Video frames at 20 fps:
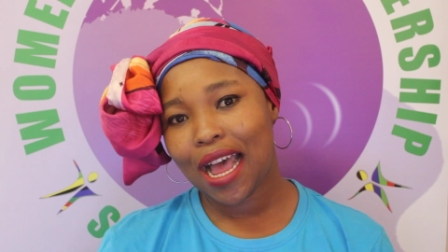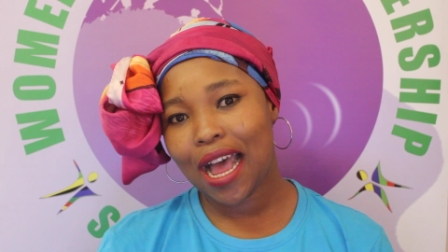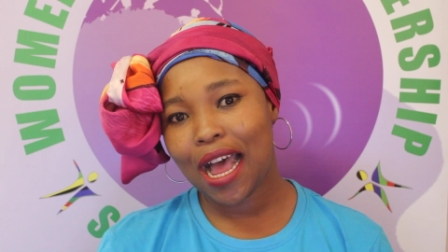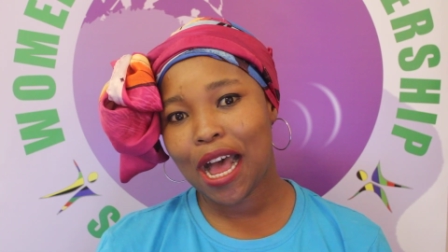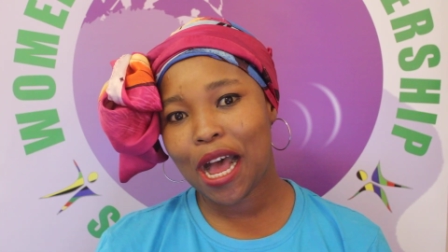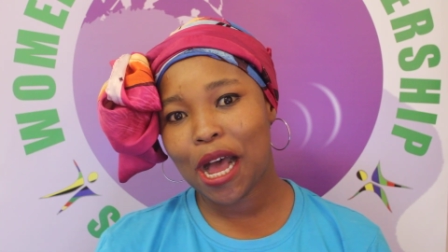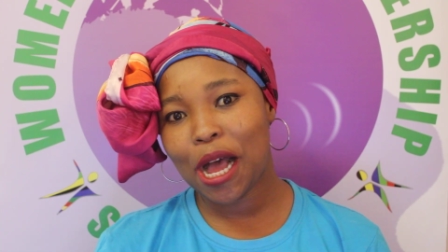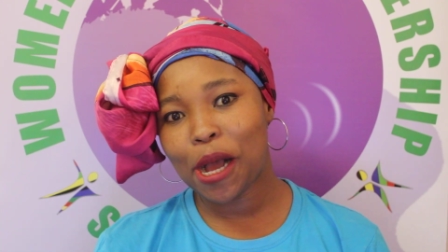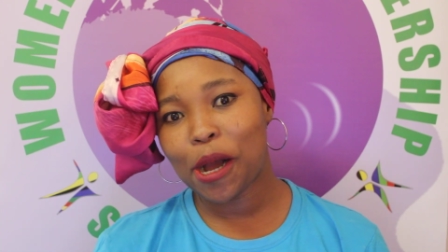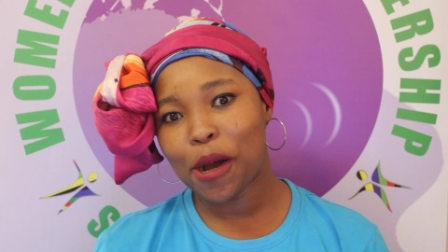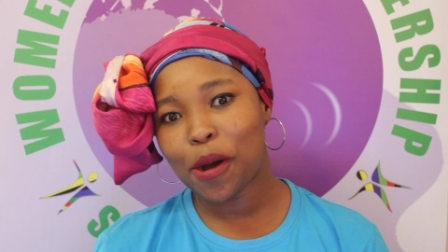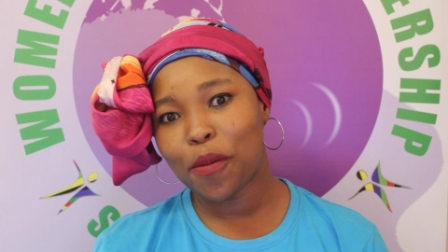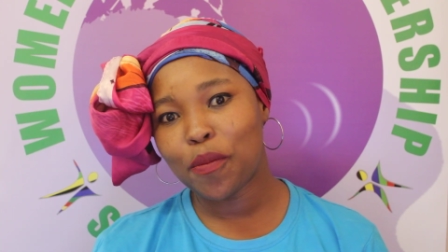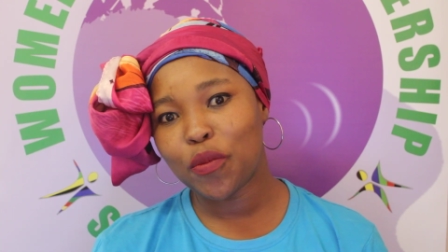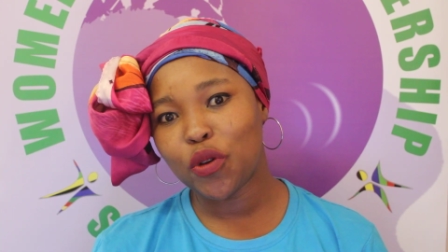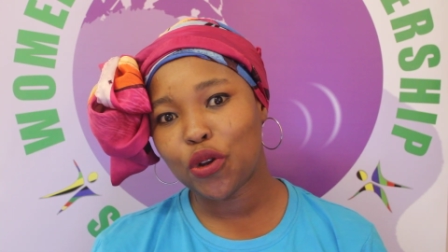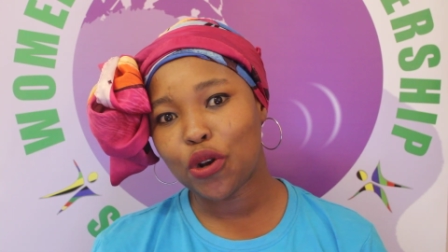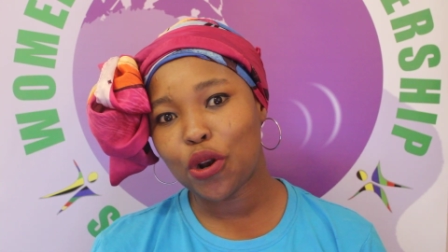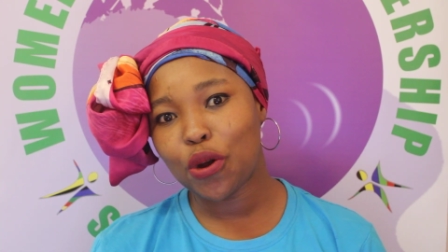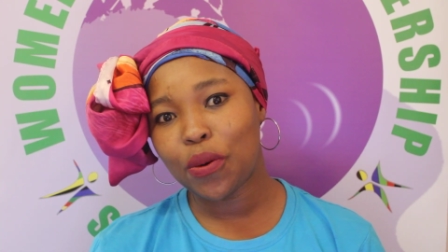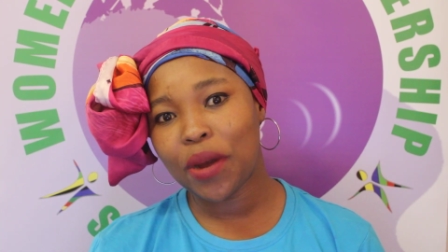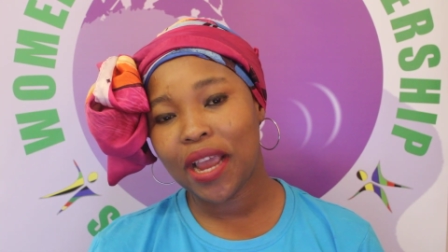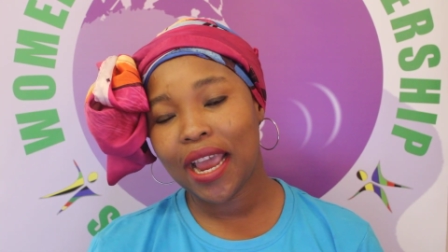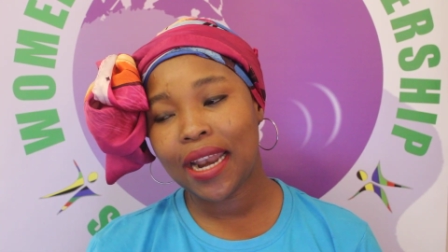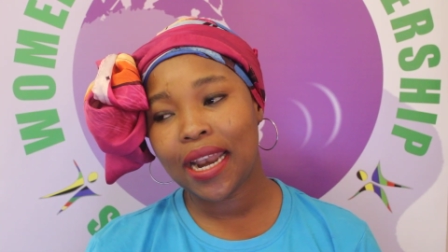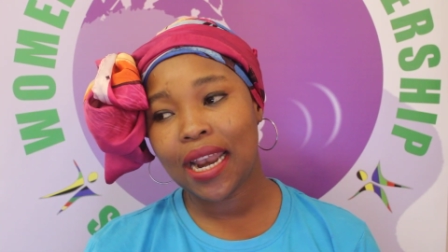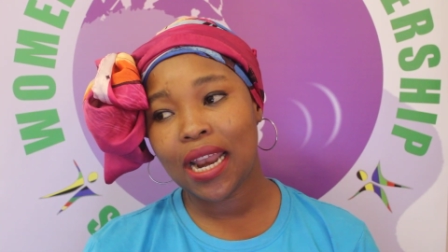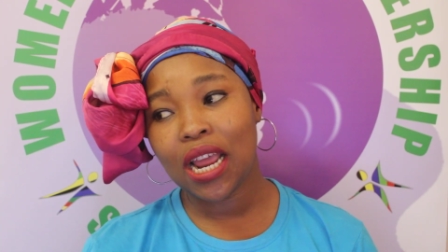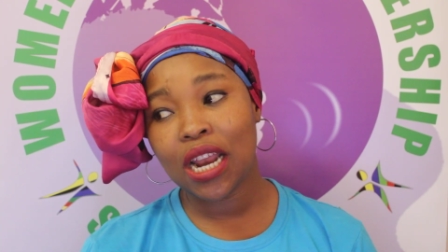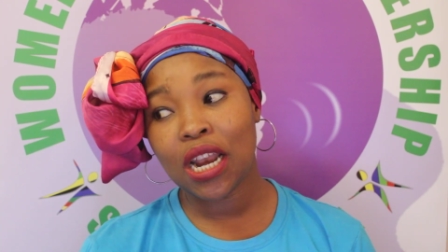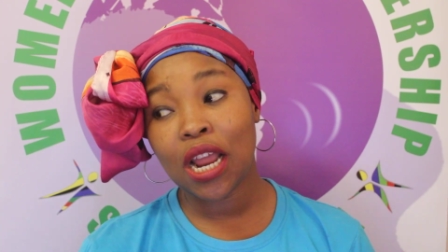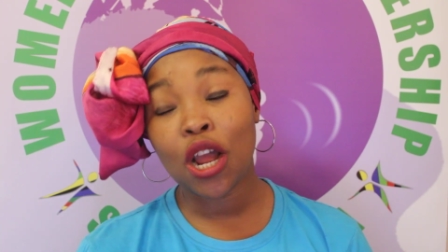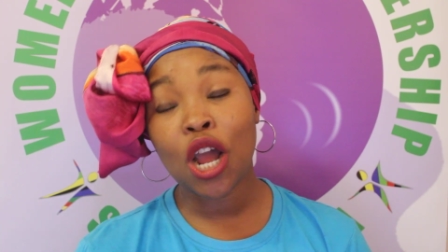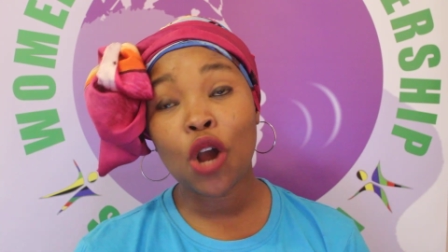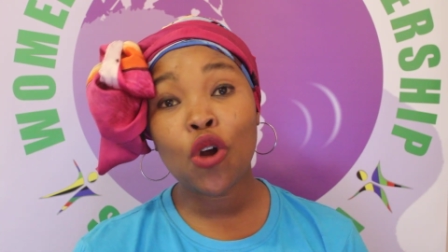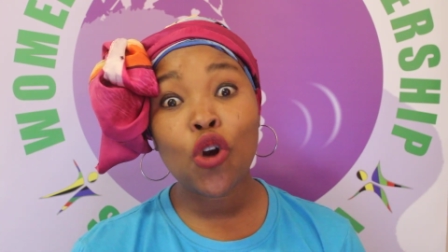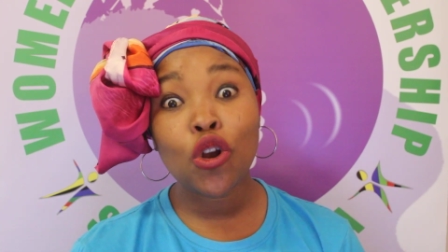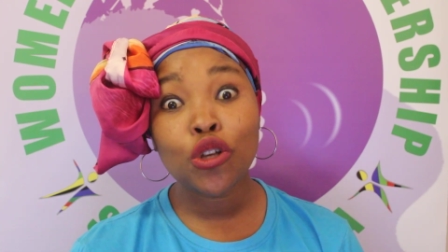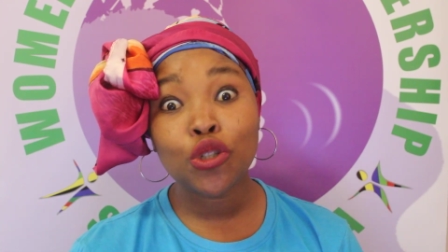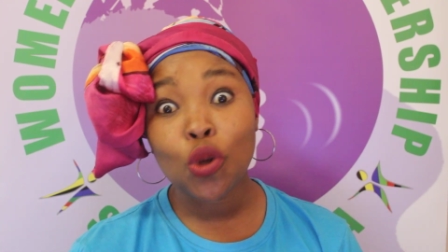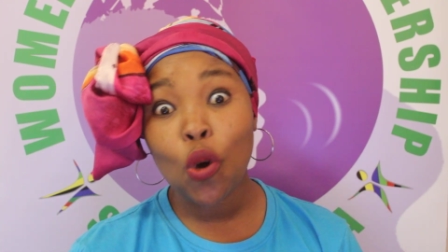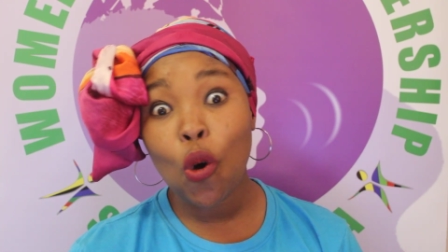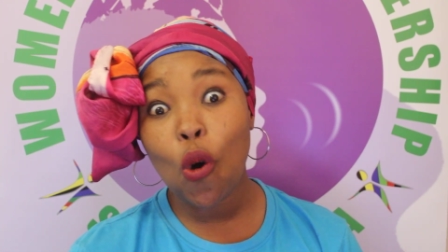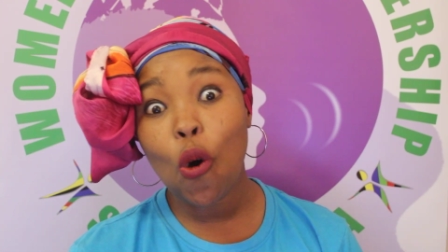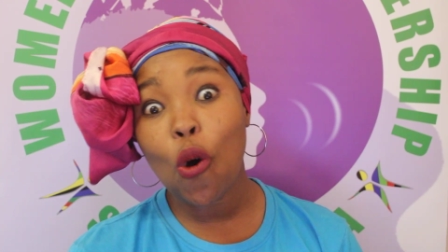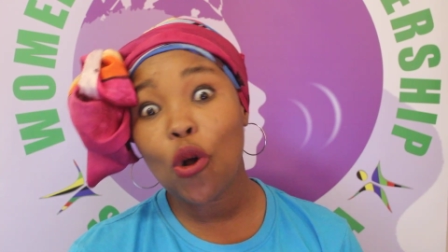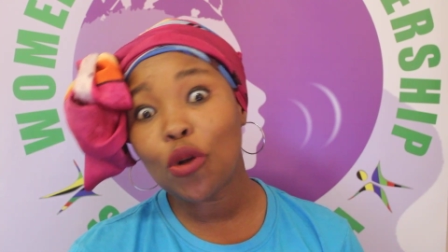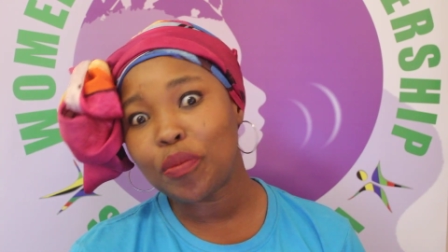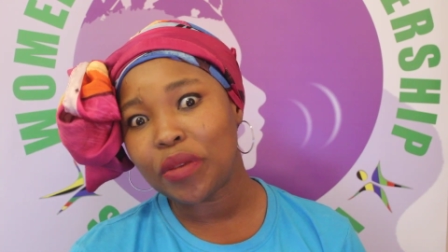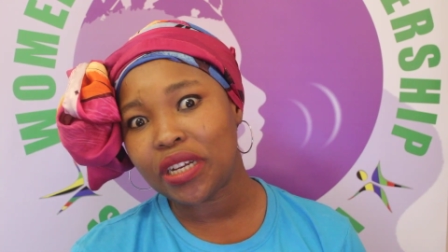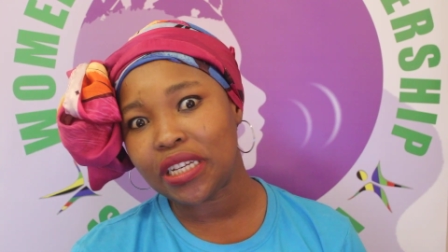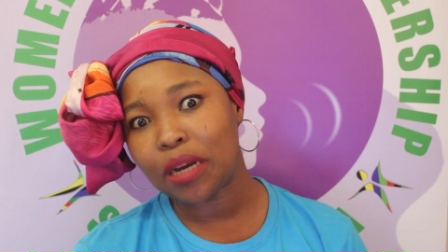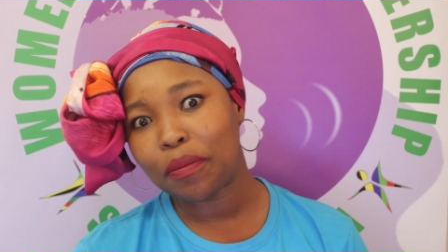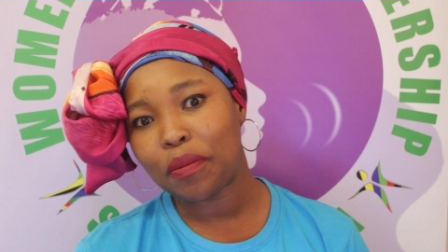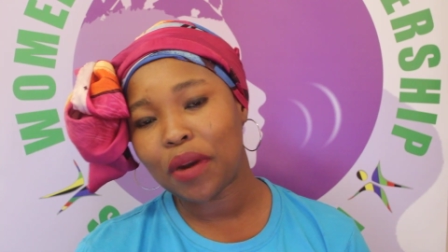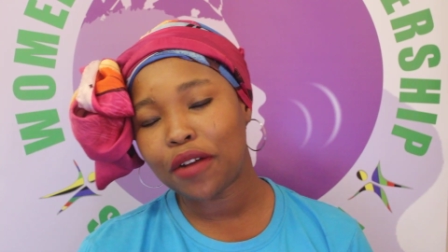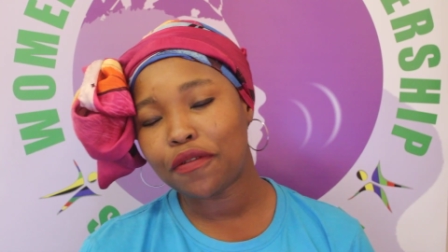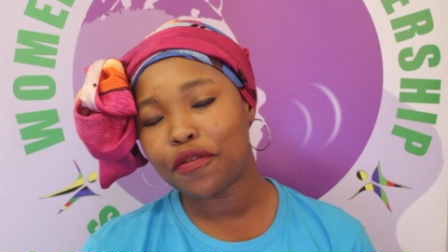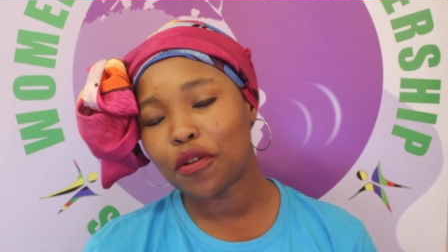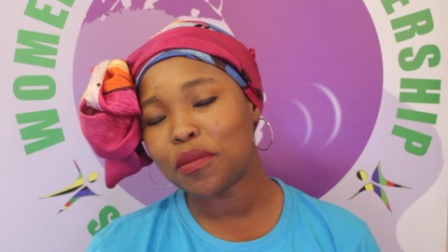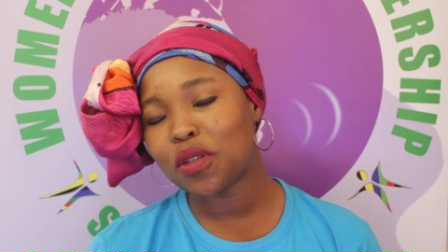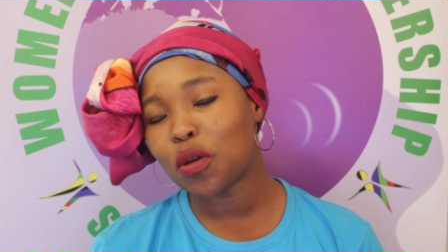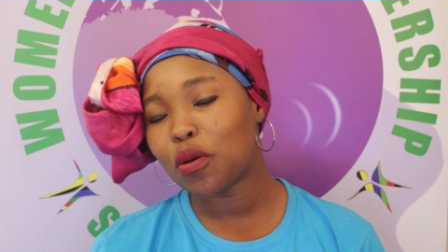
Um, you know, and, and across all media platforms,